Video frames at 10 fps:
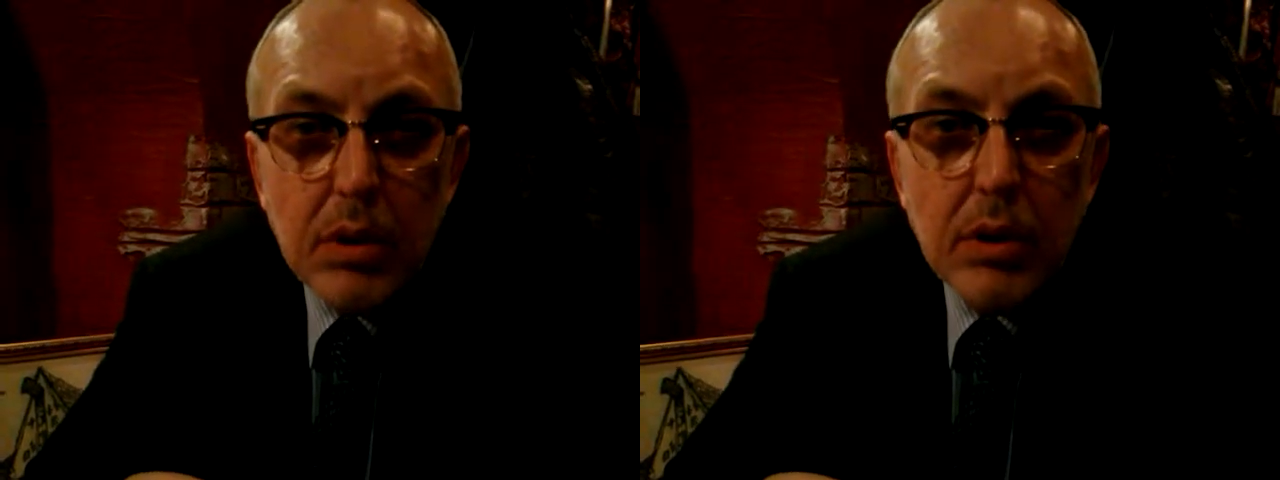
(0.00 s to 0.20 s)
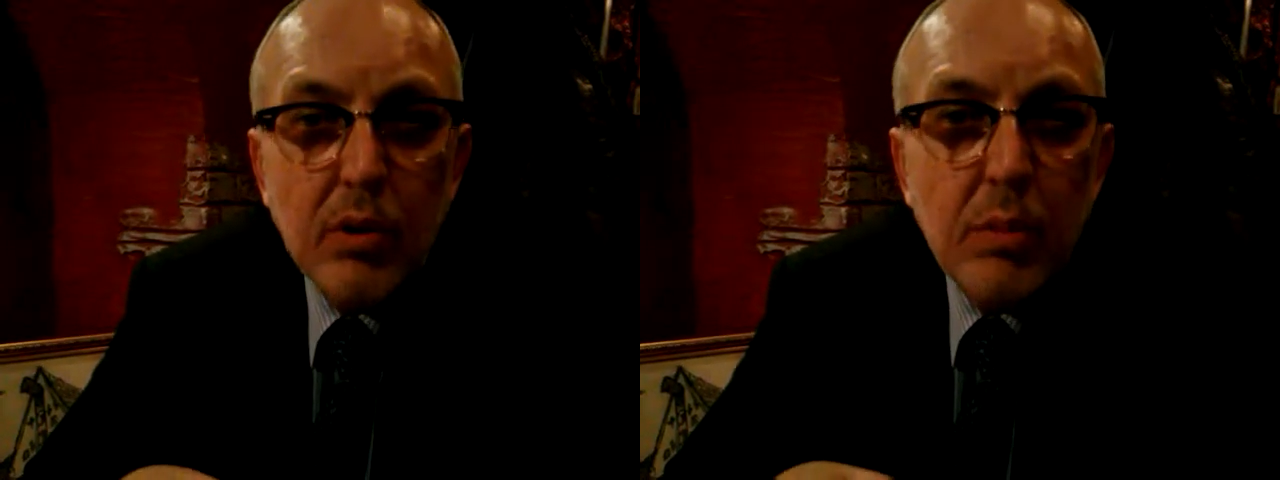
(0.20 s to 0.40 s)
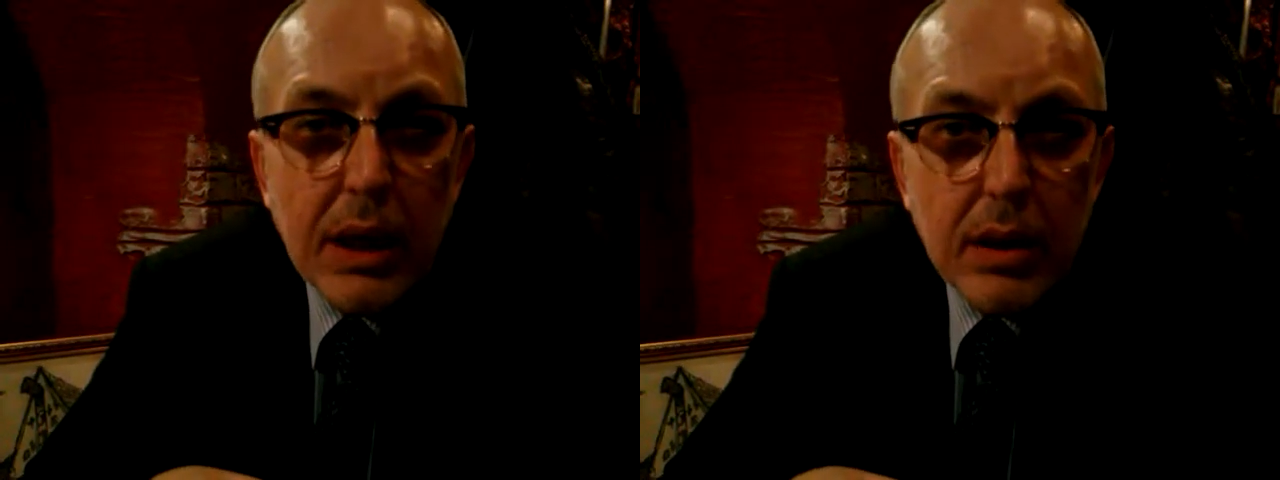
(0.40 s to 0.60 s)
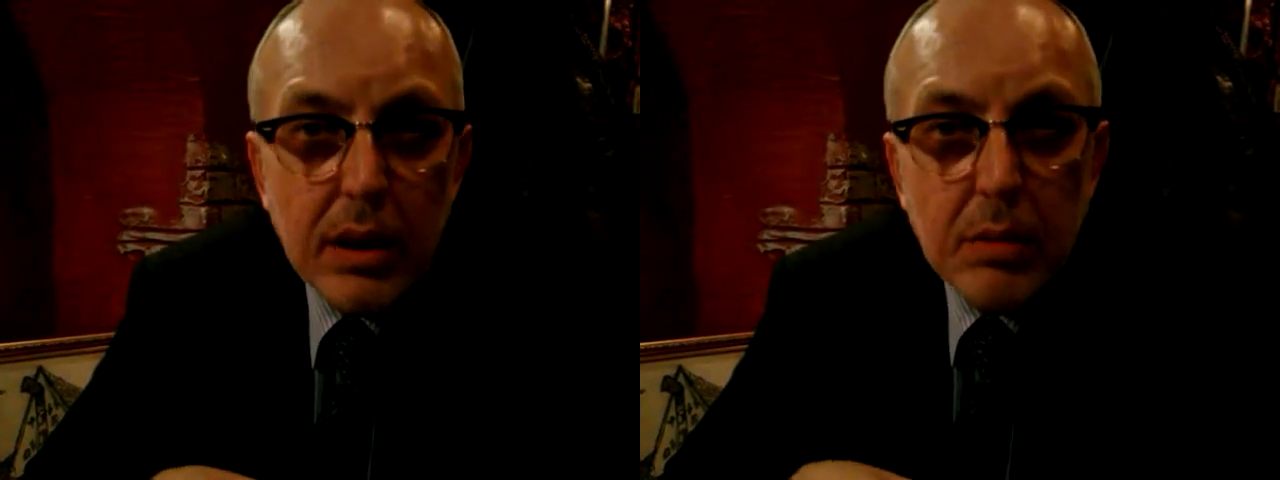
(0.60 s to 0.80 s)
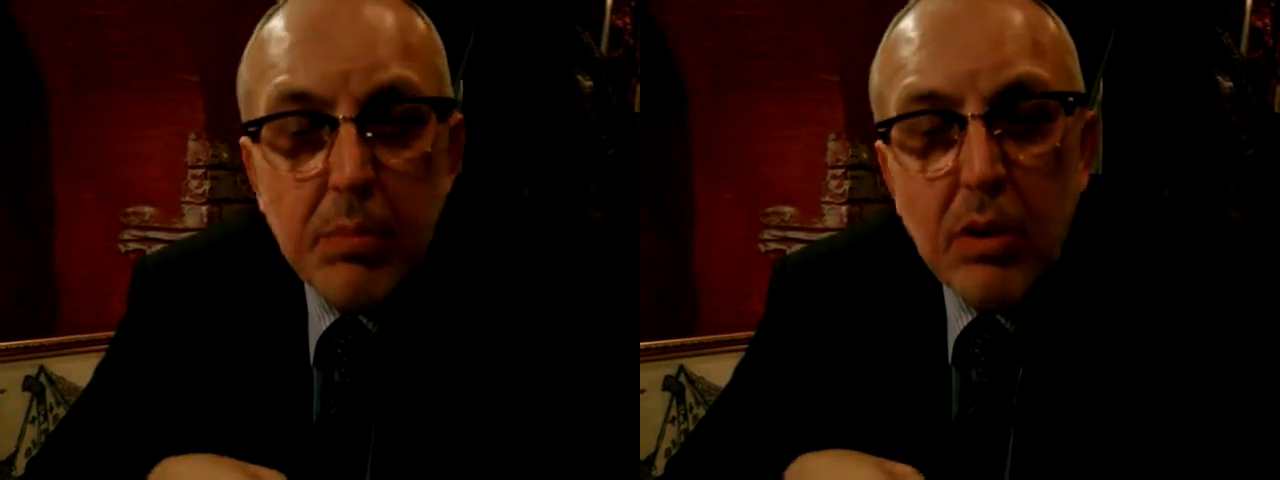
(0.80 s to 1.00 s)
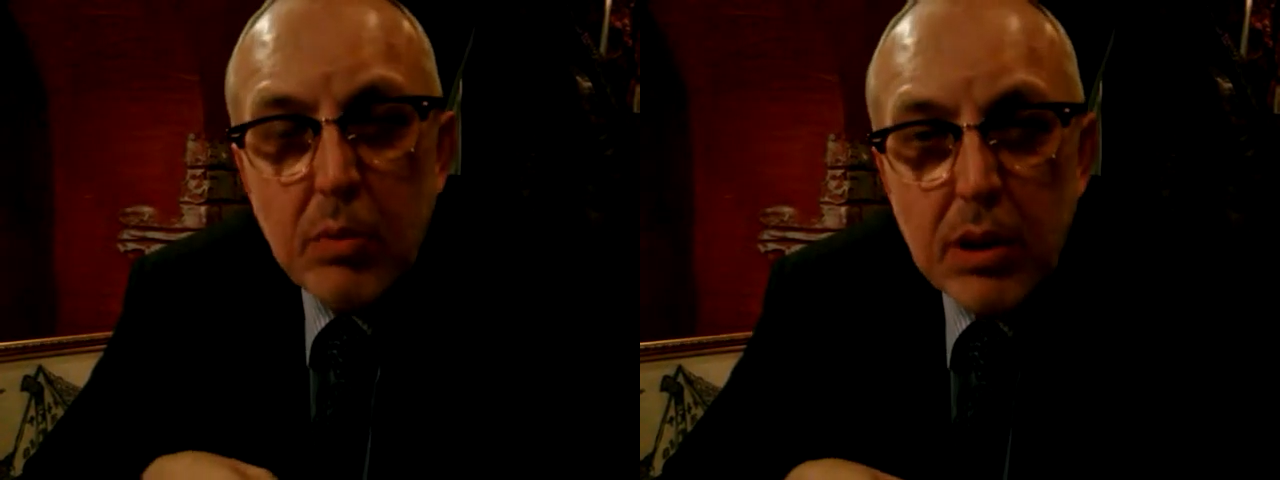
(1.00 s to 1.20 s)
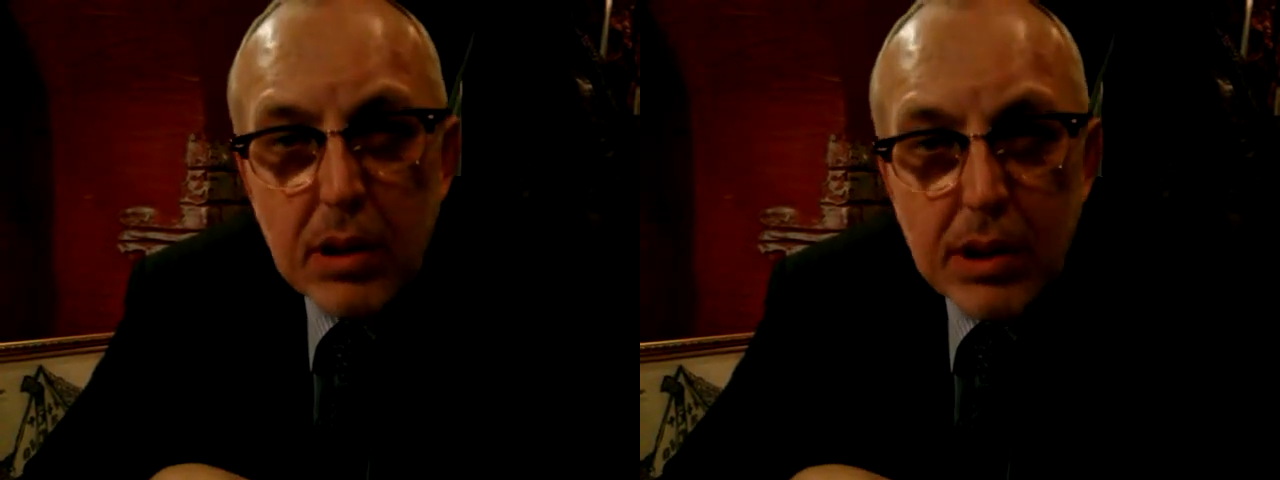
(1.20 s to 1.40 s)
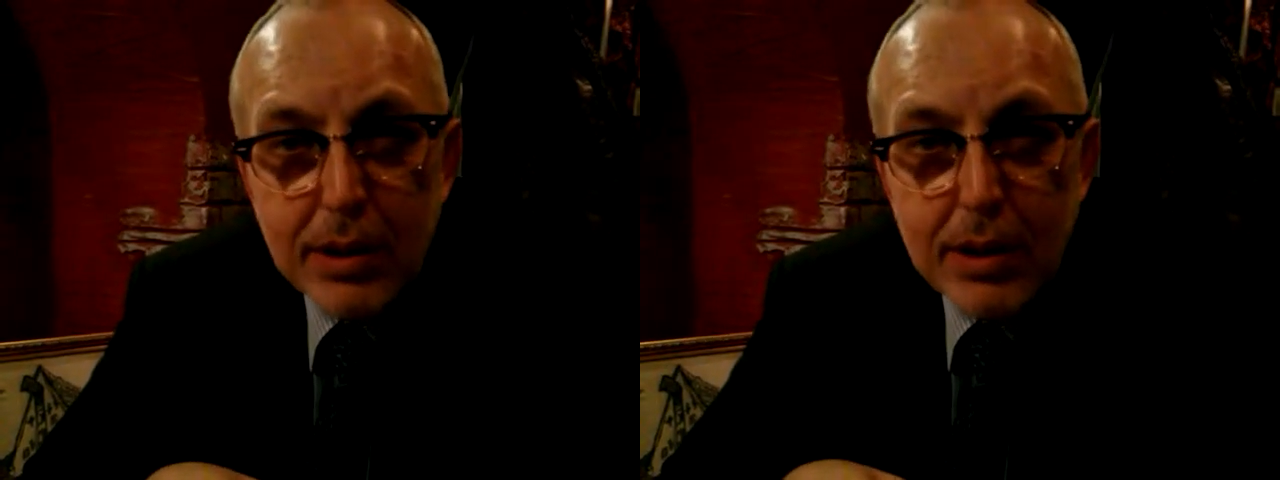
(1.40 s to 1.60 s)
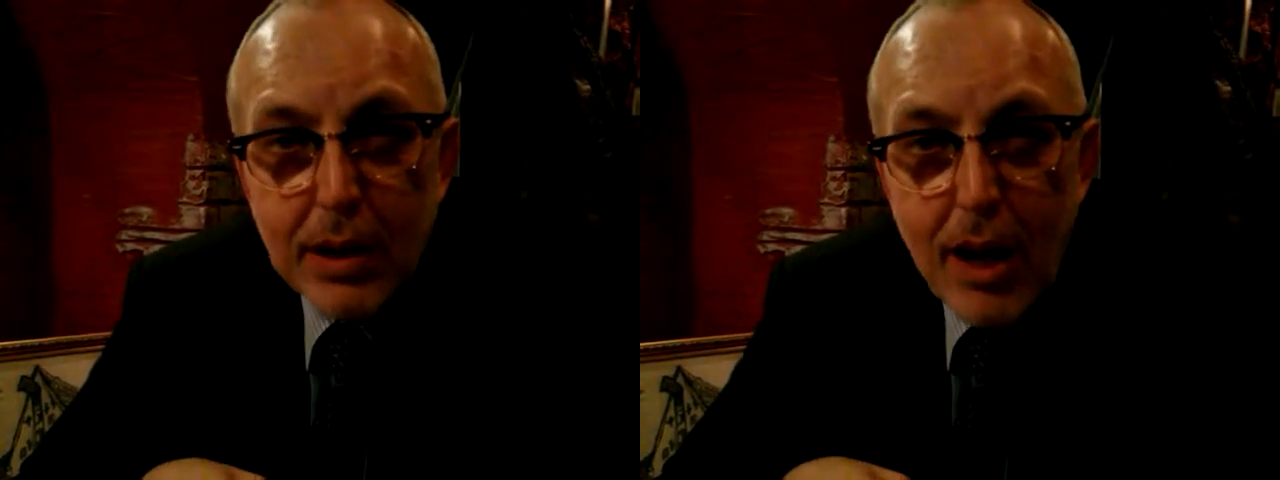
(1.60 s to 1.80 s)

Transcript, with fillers: romantic moments